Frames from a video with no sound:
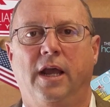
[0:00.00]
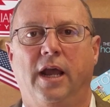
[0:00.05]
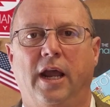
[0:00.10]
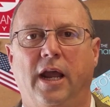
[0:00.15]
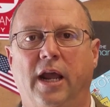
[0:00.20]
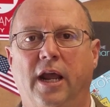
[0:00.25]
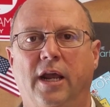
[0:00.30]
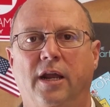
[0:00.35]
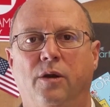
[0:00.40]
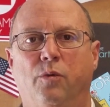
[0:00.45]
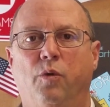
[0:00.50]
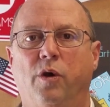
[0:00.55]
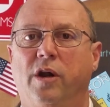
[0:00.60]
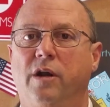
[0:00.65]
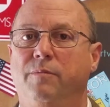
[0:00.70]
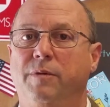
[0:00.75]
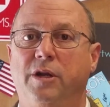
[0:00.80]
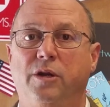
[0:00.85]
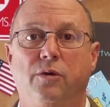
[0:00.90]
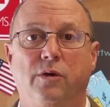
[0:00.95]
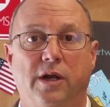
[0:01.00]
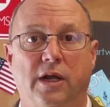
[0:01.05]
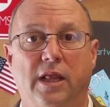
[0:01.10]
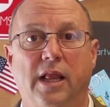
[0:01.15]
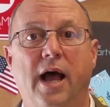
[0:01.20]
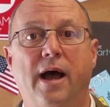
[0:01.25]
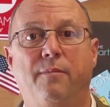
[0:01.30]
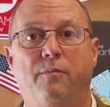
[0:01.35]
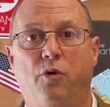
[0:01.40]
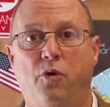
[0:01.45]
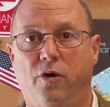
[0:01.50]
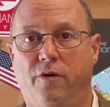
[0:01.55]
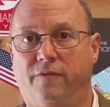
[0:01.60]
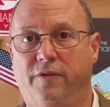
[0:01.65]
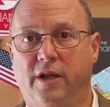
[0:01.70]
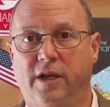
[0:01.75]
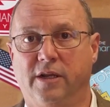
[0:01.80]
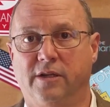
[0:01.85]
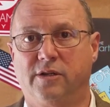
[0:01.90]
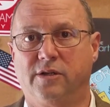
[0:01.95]
and we're going to be doing a lot more of
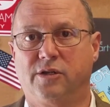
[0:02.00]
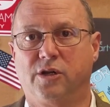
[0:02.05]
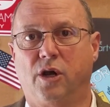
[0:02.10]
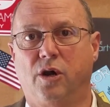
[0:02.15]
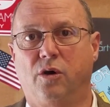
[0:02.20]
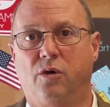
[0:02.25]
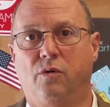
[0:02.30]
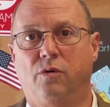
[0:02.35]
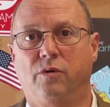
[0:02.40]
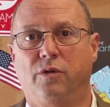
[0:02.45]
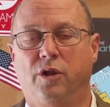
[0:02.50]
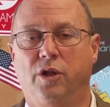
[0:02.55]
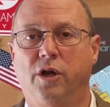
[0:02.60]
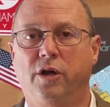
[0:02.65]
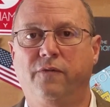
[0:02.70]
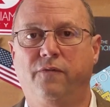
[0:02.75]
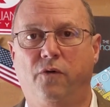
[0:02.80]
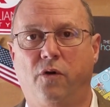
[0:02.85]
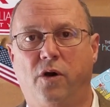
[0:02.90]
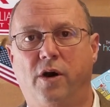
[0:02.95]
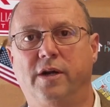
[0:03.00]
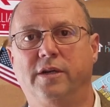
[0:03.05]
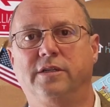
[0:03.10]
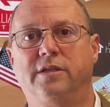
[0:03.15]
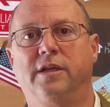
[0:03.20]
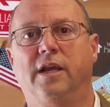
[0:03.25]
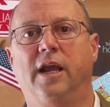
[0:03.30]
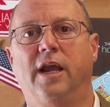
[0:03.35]
these, so look for us.